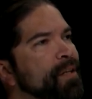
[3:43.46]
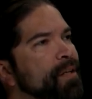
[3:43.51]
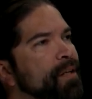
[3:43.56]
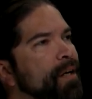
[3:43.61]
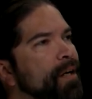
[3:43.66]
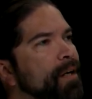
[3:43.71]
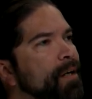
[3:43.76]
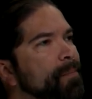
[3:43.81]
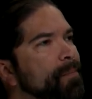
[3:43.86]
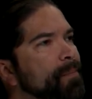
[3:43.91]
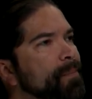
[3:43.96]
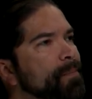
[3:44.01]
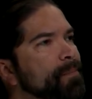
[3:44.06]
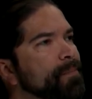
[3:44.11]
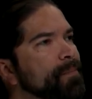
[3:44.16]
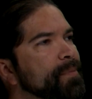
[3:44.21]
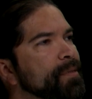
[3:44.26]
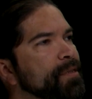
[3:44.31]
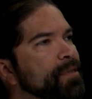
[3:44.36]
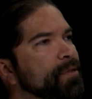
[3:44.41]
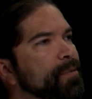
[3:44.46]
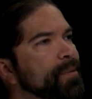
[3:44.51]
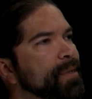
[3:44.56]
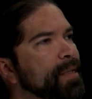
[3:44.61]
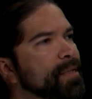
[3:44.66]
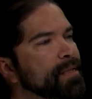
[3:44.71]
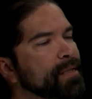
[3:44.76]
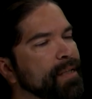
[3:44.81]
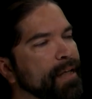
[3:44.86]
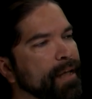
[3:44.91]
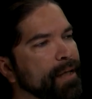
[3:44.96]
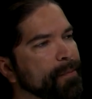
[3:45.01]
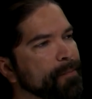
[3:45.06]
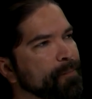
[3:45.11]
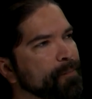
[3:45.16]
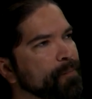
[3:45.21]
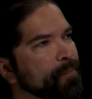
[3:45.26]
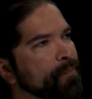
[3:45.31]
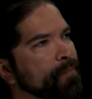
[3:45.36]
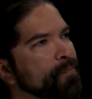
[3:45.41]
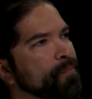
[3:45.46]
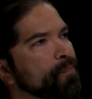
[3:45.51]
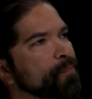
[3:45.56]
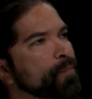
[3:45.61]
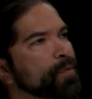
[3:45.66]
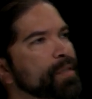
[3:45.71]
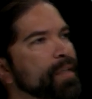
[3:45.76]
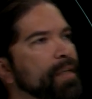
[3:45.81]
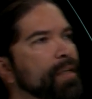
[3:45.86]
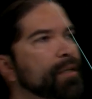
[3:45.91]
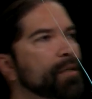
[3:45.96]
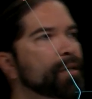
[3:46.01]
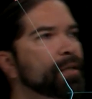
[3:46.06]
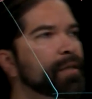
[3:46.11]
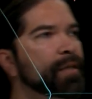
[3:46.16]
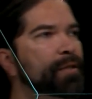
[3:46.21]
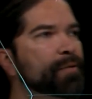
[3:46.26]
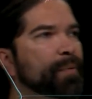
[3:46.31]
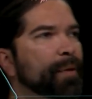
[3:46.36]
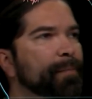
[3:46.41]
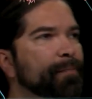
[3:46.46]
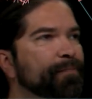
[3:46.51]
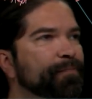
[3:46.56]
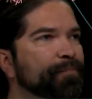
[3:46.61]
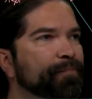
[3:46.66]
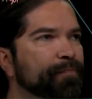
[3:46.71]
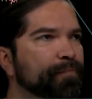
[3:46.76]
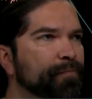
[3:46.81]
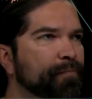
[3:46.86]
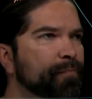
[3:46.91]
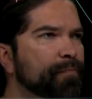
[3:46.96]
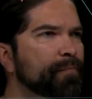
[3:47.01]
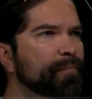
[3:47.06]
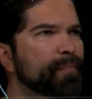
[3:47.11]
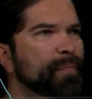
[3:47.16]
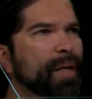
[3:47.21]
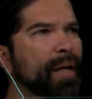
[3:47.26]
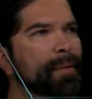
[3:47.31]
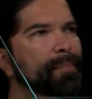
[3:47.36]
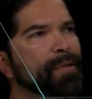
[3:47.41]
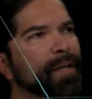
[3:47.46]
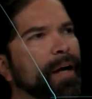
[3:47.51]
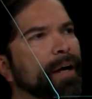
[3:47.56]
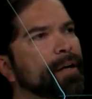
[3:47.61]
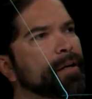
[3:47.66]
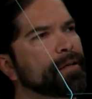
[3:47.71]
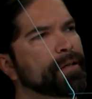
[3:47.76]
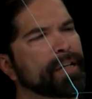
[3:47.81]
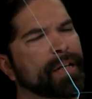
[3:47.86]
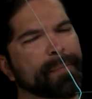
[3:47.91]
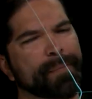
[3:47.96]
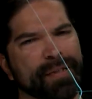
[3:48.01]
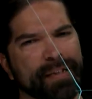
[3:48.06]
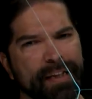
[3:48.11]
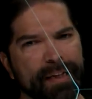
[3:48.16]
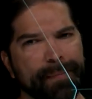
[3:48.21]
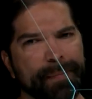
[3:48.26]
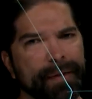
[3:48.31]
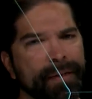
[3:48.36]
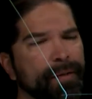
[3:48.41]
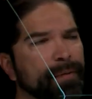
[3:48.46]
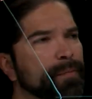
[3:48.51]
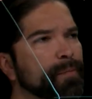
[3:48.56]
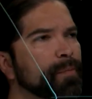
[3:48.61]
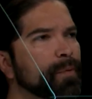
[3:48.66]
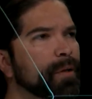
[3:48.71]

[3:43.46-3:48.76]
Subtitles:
So let's say we're taking a look at this one. I'm tired and I'm sleepy.